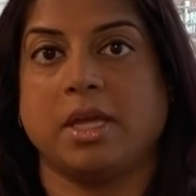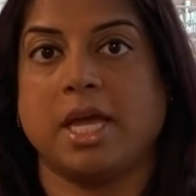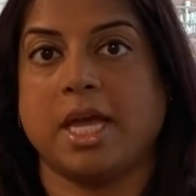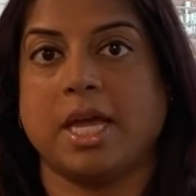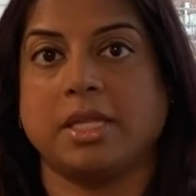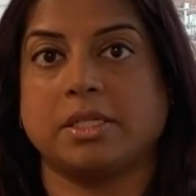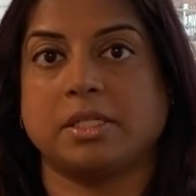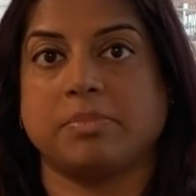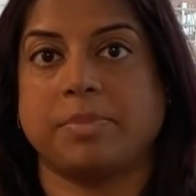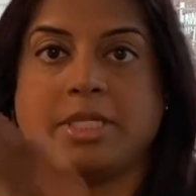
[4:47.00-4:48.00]

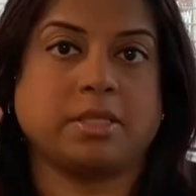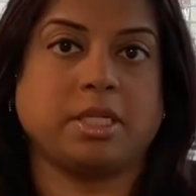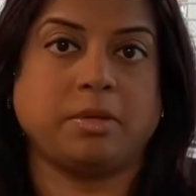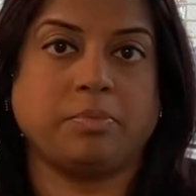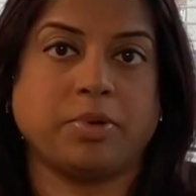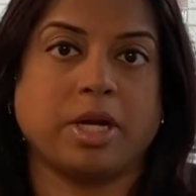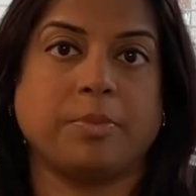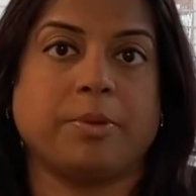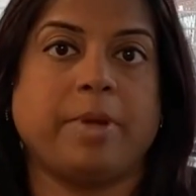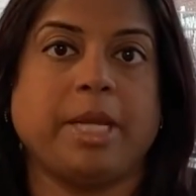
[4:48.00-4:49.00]
and basically break
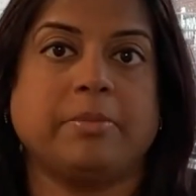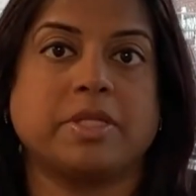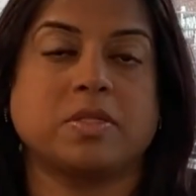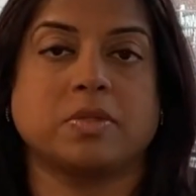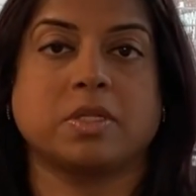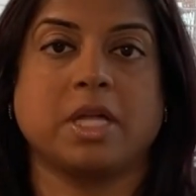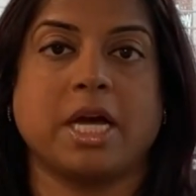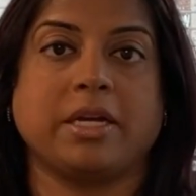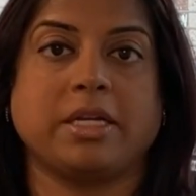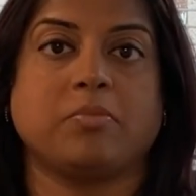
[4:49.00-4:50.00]
up your payments, so it's a
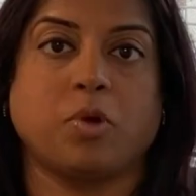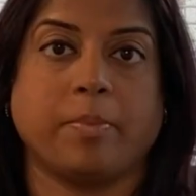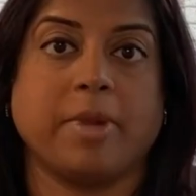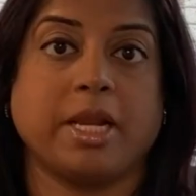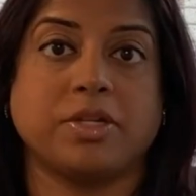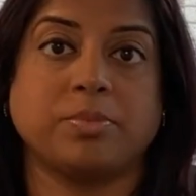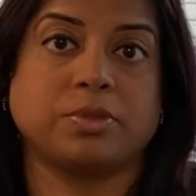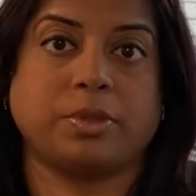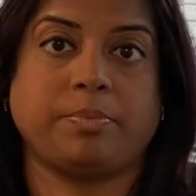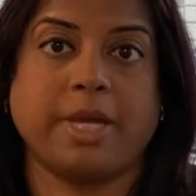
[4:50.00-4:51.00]
lot more
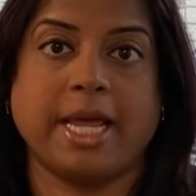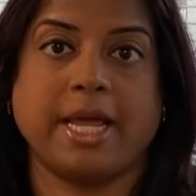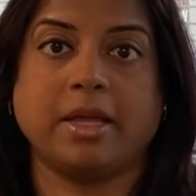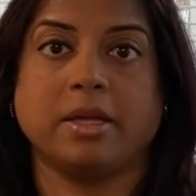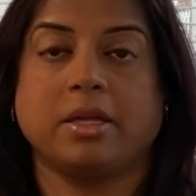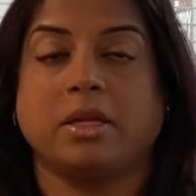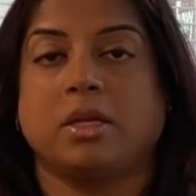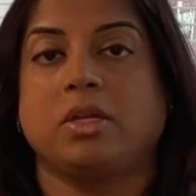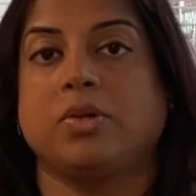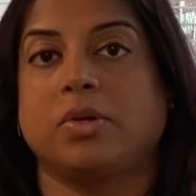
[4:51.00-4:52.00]
manageable to pay
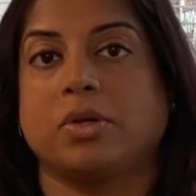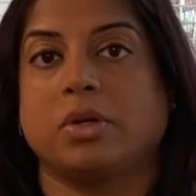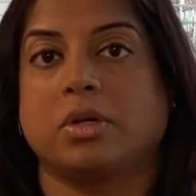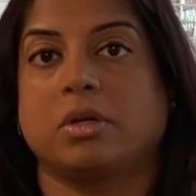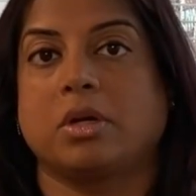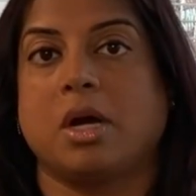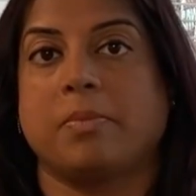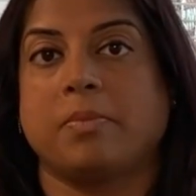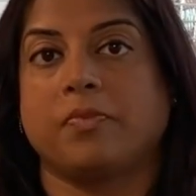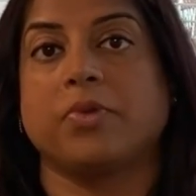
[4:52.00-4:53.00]

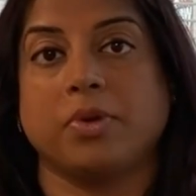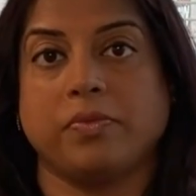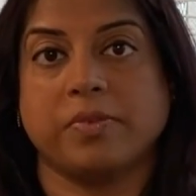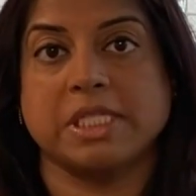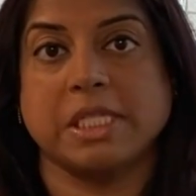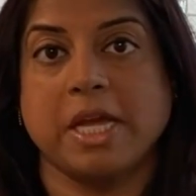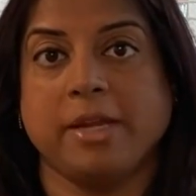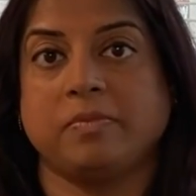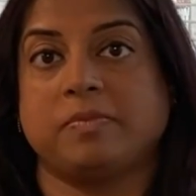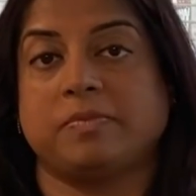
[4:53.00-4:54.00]
for your Invisalign.